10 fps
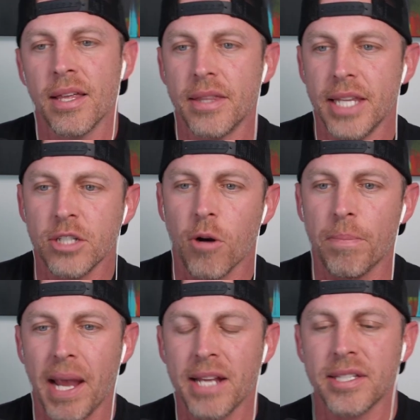These are
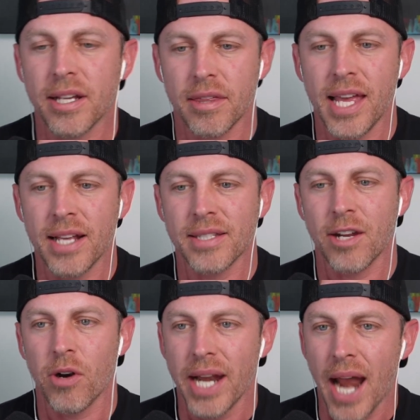basic things
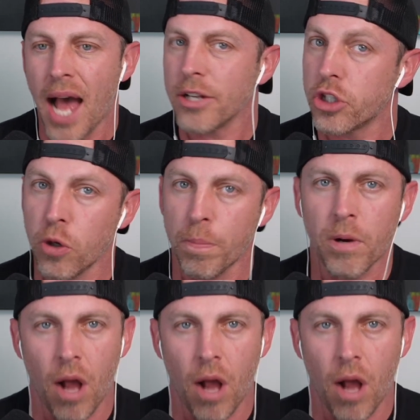that are not super